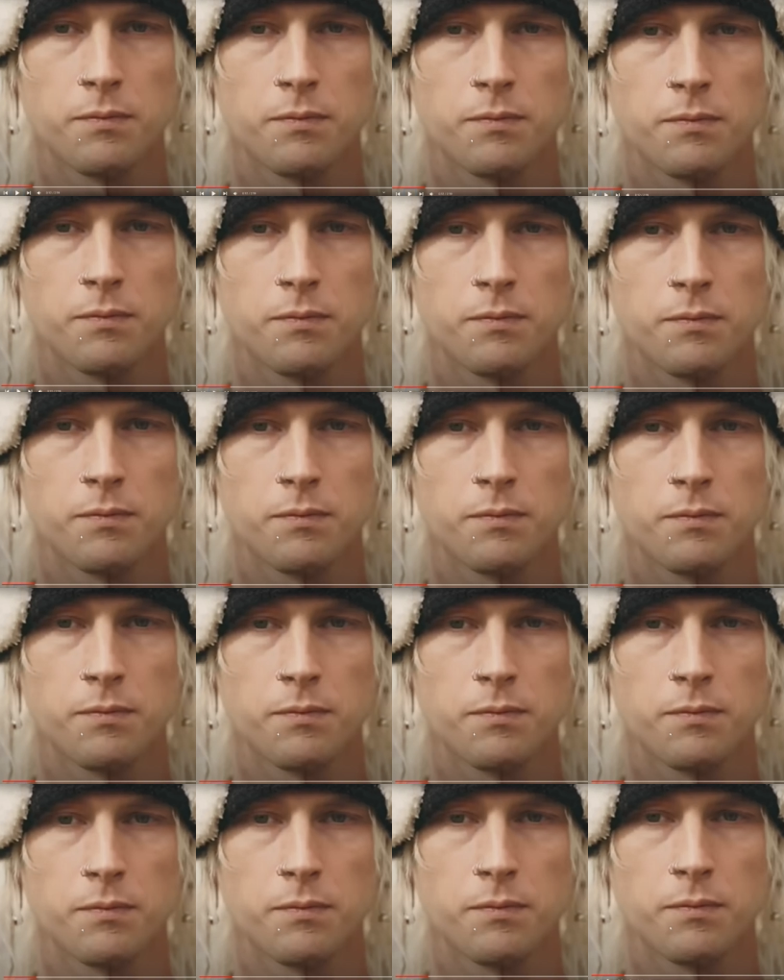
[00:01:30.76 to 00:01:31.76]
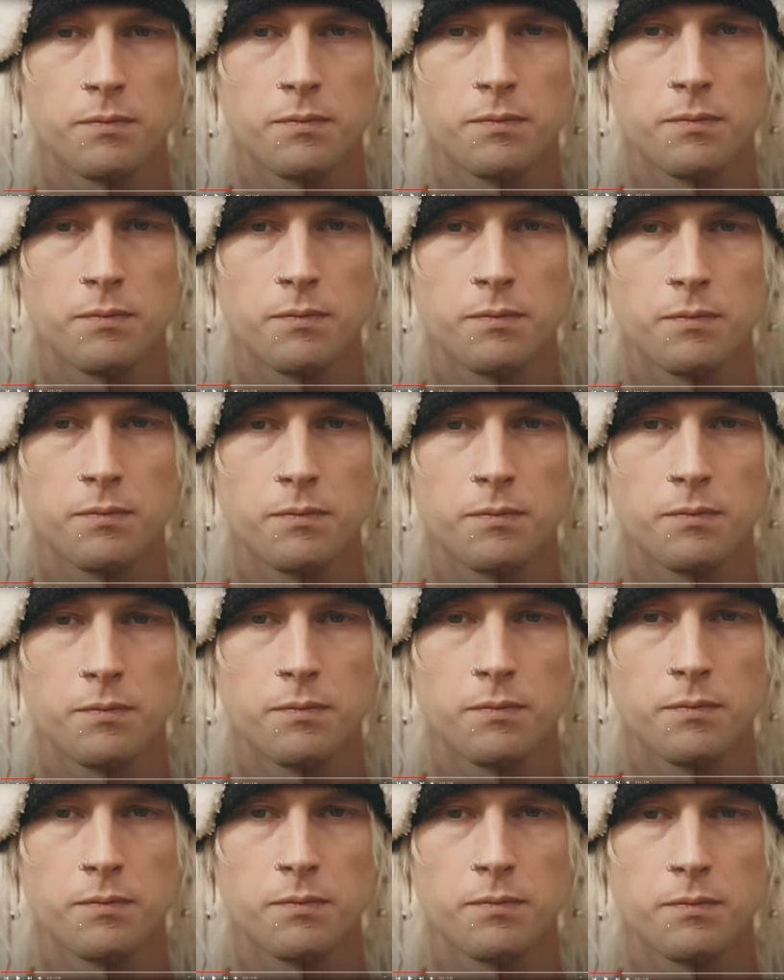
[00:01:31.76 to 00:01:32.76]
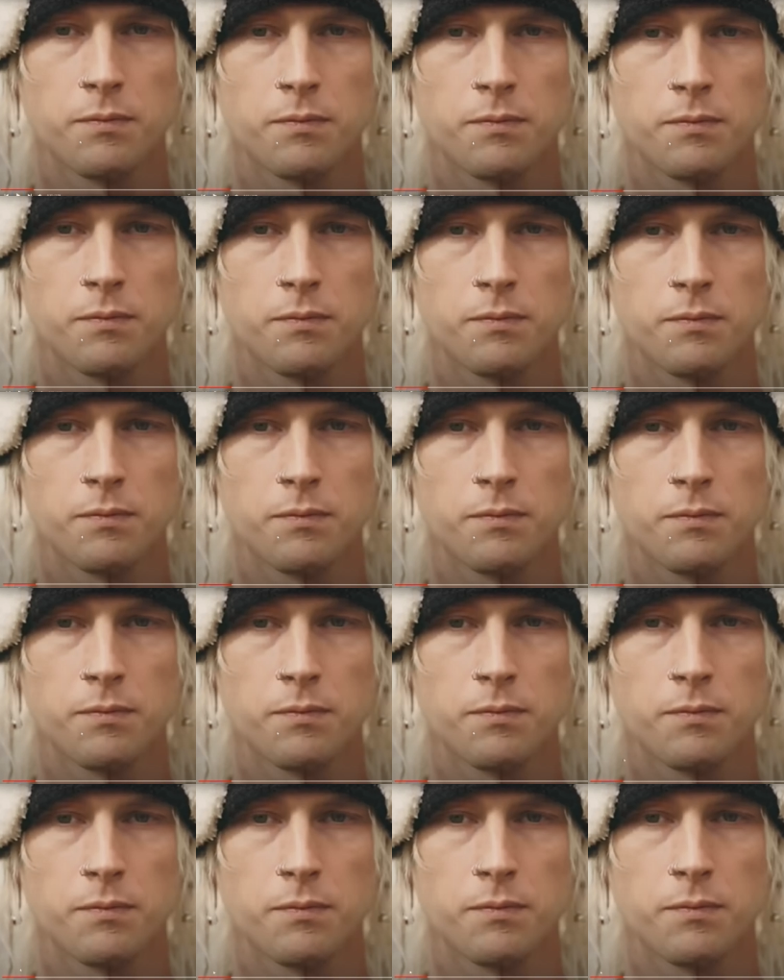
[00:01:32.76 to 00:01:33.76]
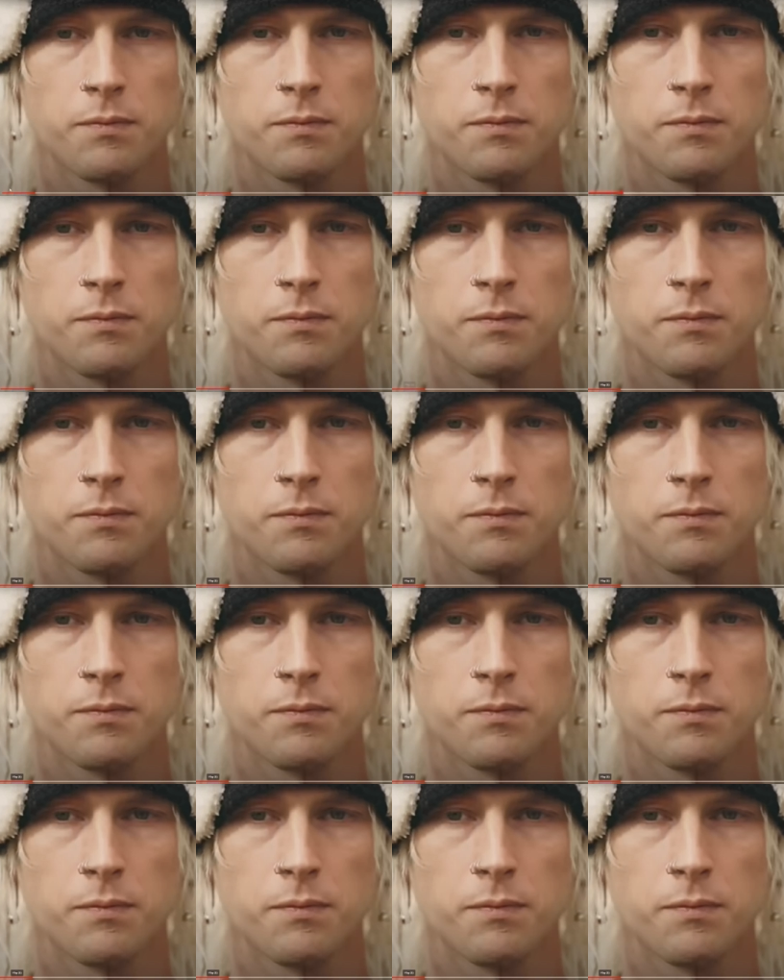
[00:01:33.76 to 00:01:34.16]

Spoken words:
(silent)